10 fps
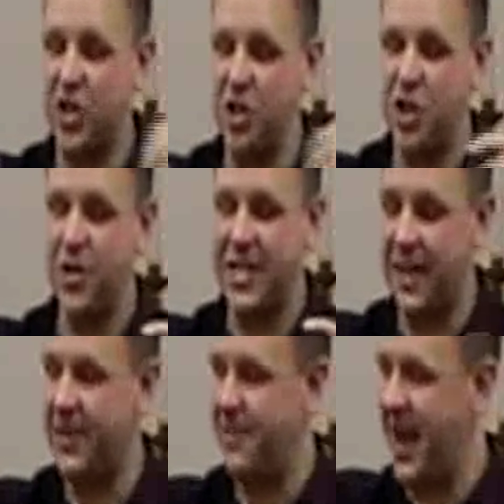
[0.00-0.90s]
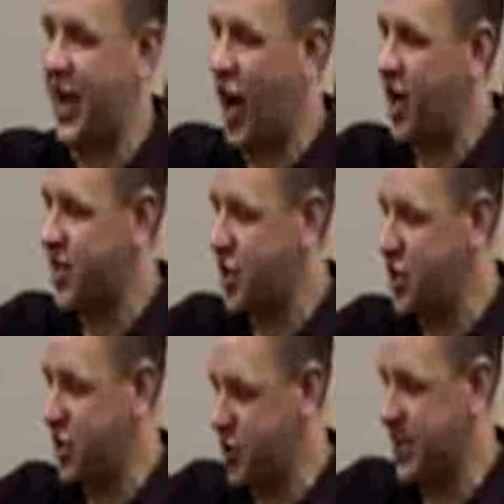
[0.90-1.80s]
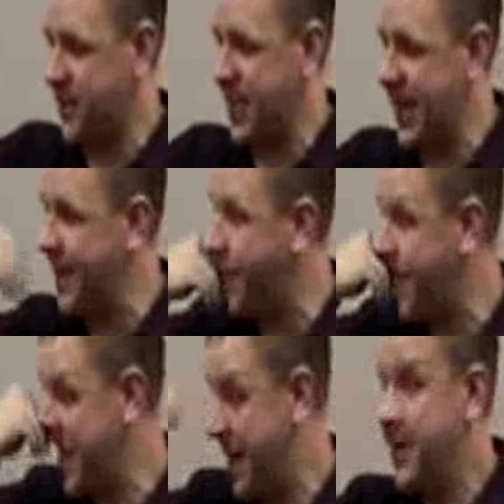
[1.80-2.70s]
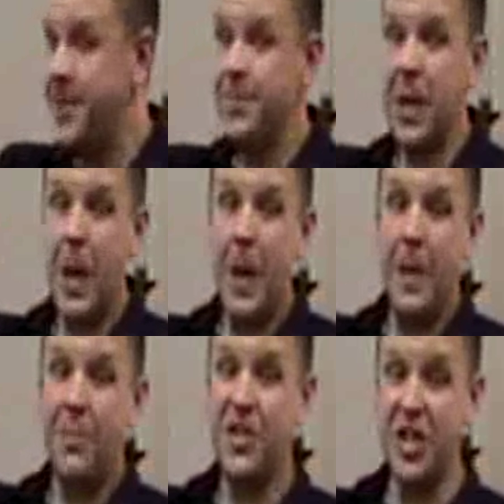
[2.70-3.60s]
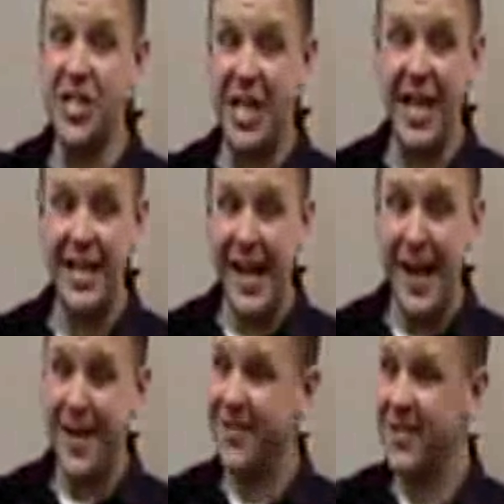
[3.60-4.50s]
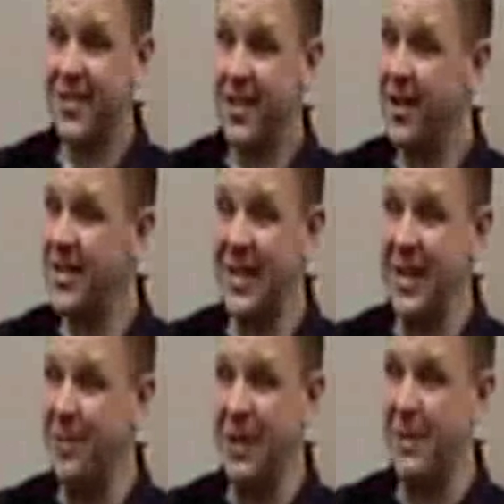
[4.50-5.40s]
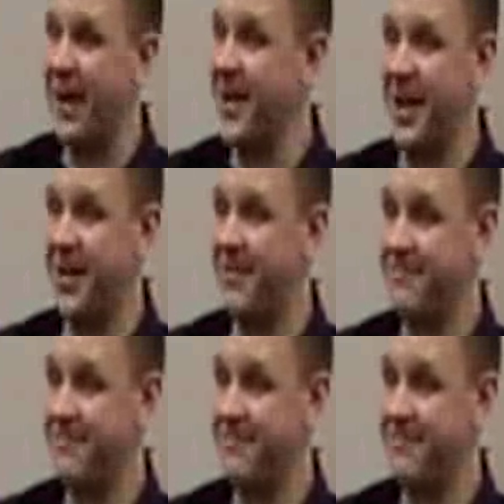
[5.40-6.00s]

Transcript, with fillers: So you doing something may cause you to do something evil, but just sitting there isn't going to bring about good.